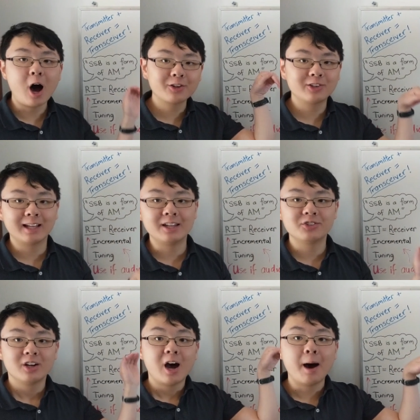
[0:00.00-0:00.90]

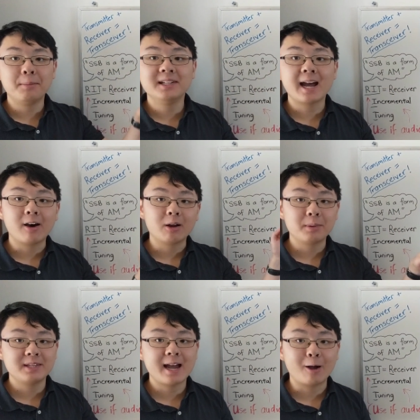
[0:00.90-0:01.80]
oscillates up and down,
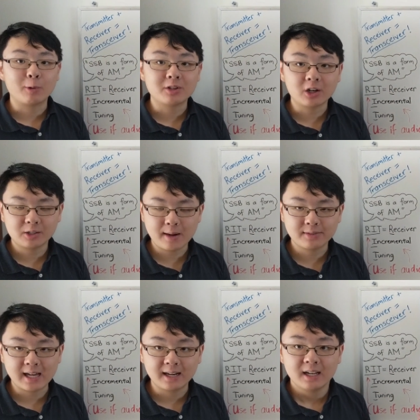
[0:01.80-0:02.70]
up and down. We talked
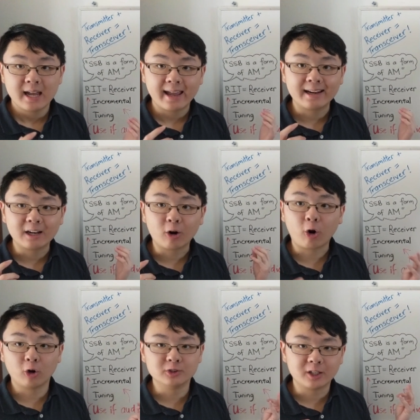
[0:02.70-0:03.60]
about that in an
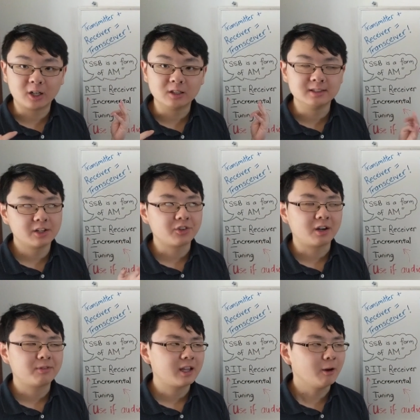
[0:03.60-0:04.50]
earlier
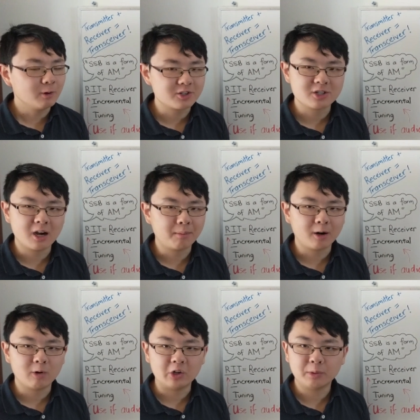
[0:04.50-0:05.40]
lesson. I forget which
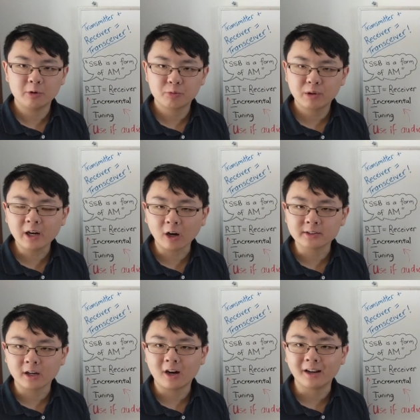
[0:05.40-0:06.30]
number it was, but it was pretty
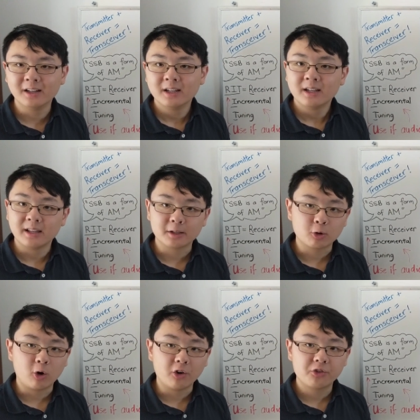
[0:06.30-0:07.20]
early on in the
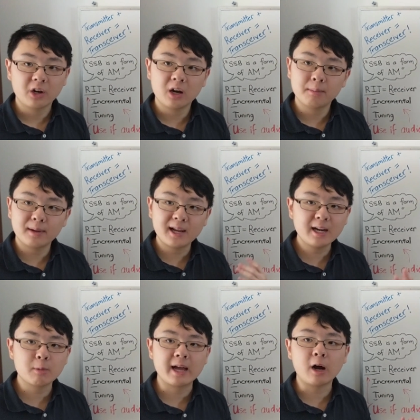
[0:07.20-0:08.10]
course. And
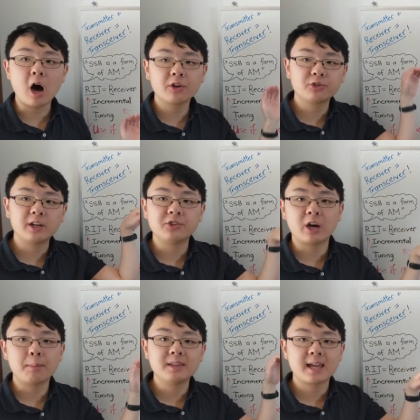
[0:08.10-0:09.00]
anyway, it oscillates
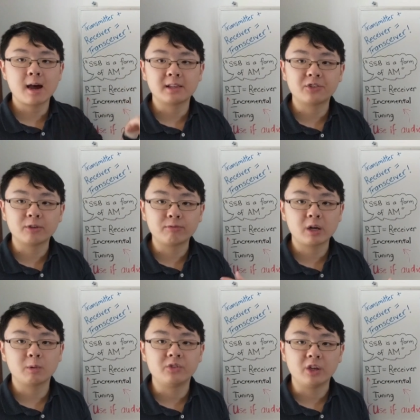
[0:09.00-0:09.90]
up and down. That's the
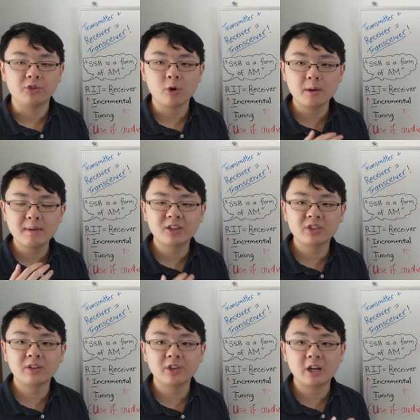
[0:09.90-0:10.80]
frequency. So it makes
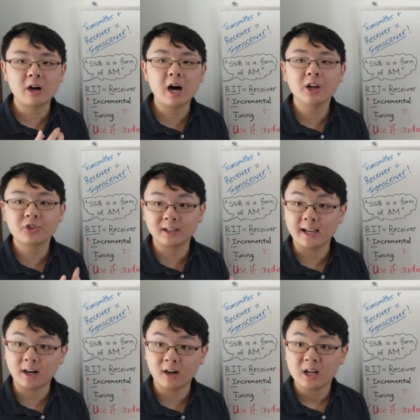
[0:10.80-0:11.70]
sense that an
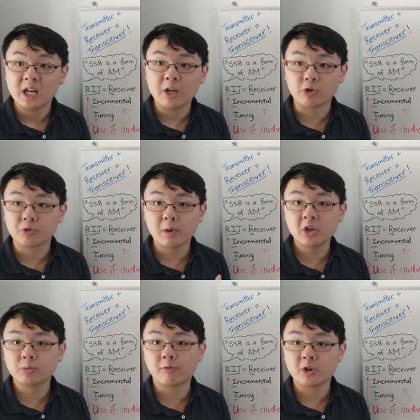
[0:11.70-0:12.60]
oscillator is
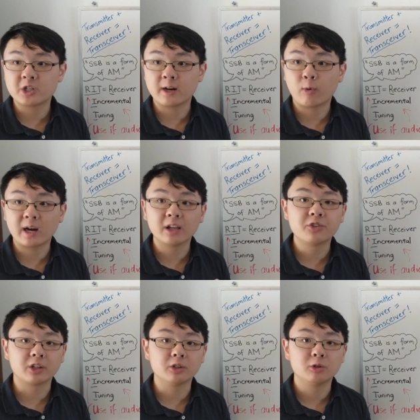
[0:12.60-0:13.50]
responsible for generating a
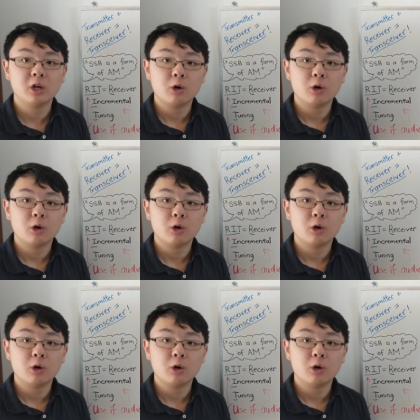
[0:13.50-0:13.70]
signal